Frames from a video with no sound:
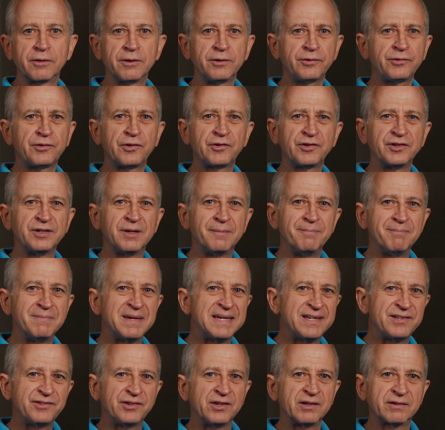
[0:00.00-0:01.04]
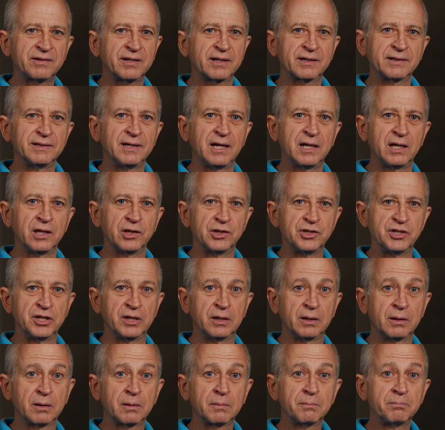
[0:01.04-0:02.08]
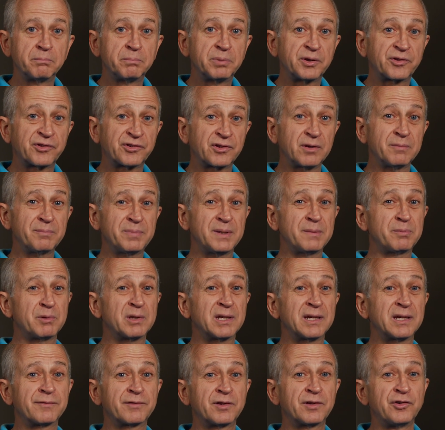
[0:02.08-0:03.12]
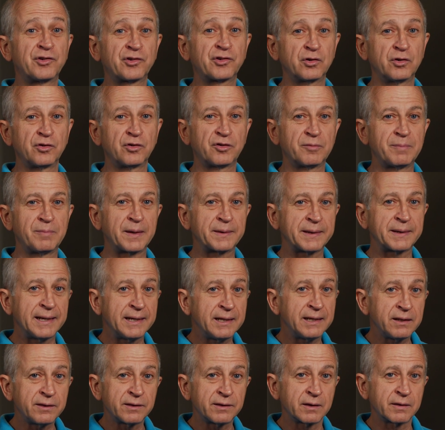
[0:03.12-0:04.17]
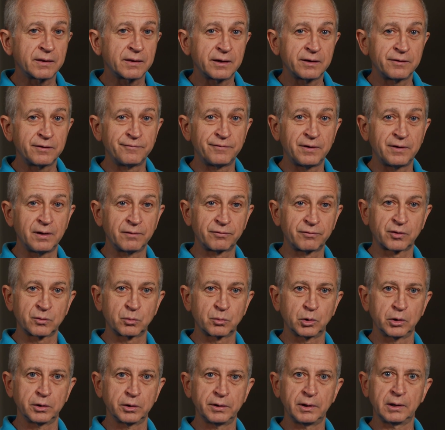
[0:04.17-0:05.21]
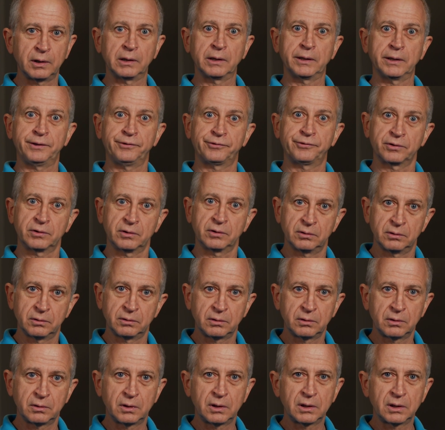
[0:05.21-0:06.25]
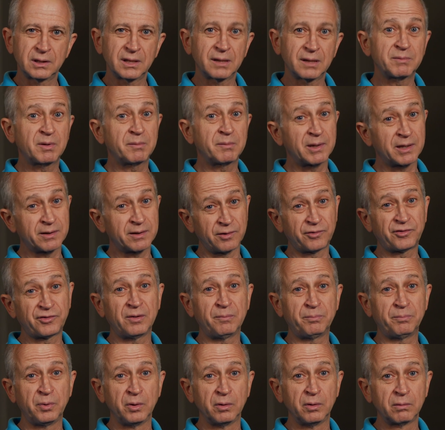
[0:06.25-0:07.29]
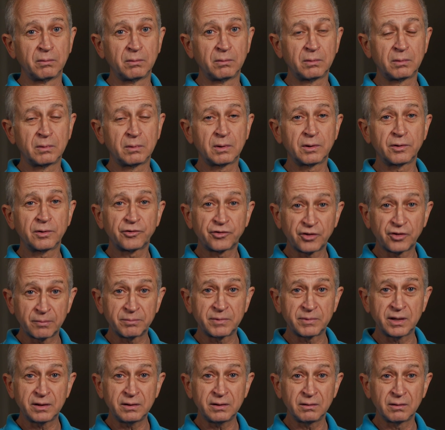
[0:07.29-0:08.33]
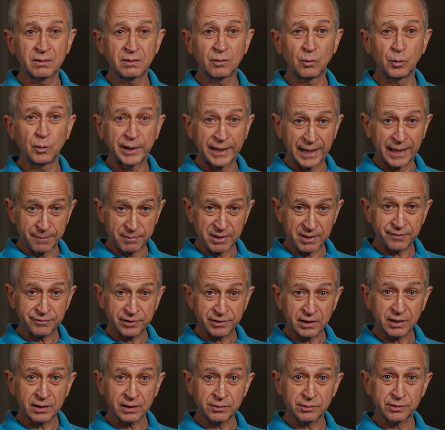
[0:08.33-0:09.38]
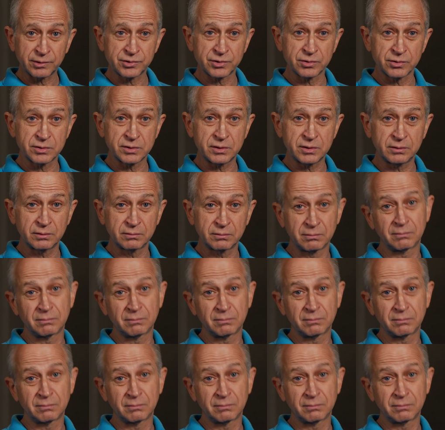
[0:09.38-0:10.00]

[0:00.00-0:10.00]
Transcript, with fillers: This is an amazing technology but some people have concerns about anything that involves the word laser. Let me make this simple. Someday, when I'm having cataract surgery,